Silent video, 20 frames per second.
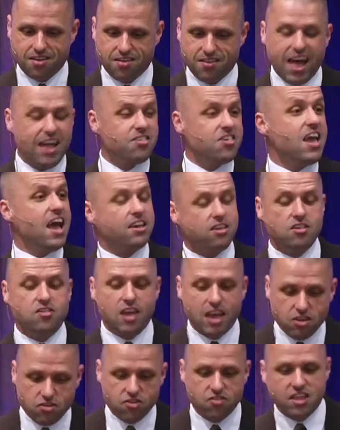That's the
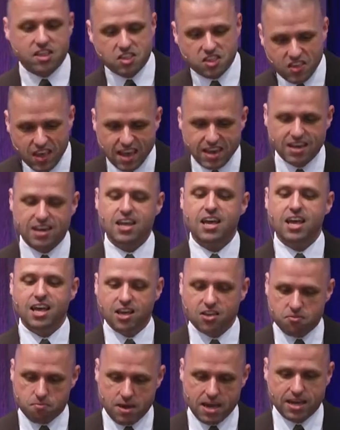accusation that Satan
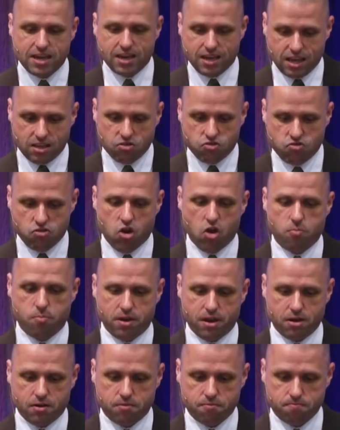is making against Job
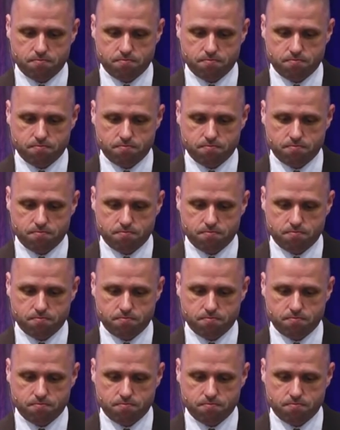here.